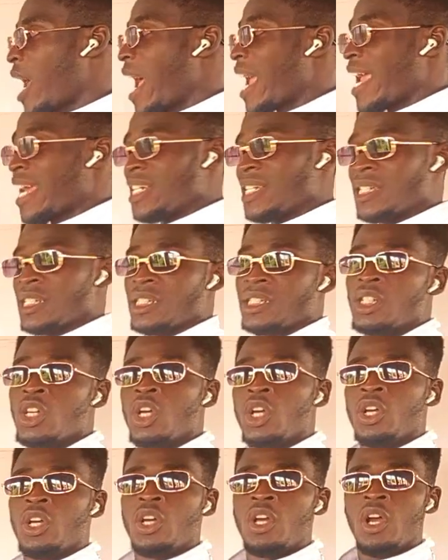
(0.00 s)
ahead,
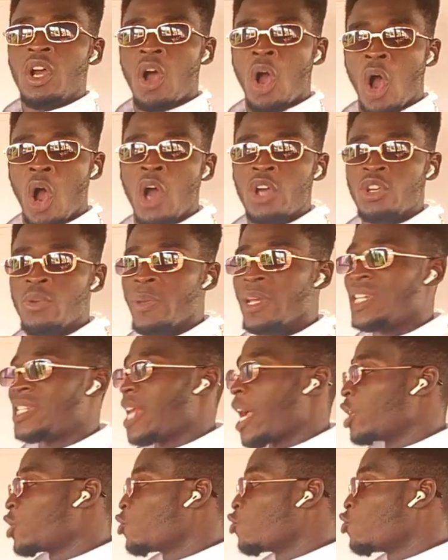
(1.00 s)
or you may
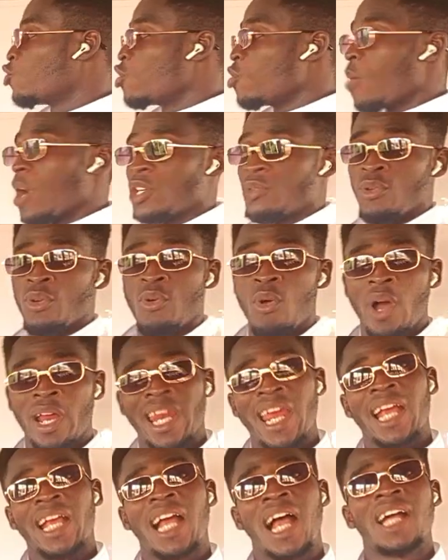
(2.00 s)
decide to do what we call
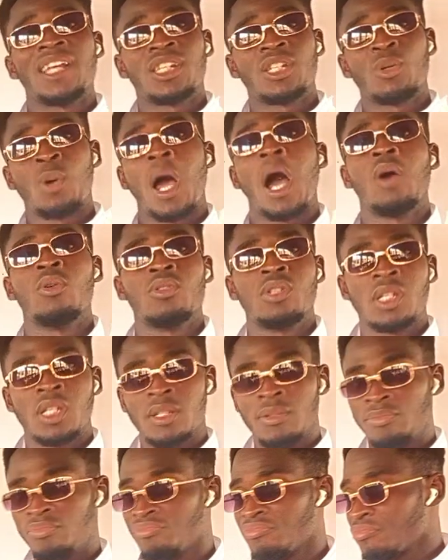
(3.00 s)
the cancel out.
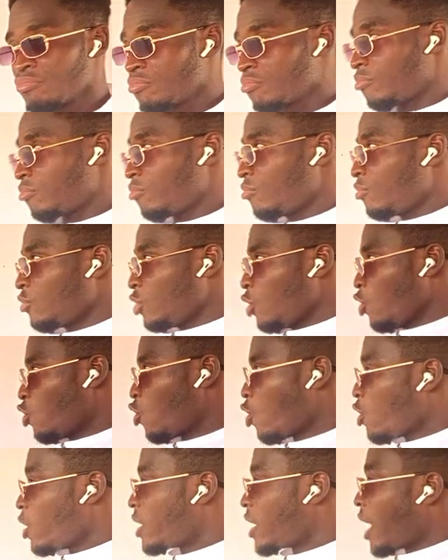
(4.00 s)

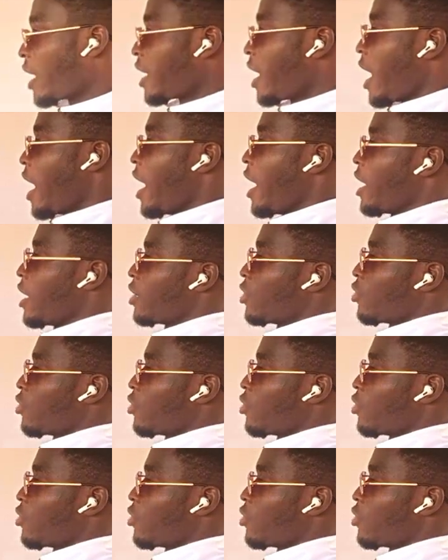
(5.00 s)
So you check the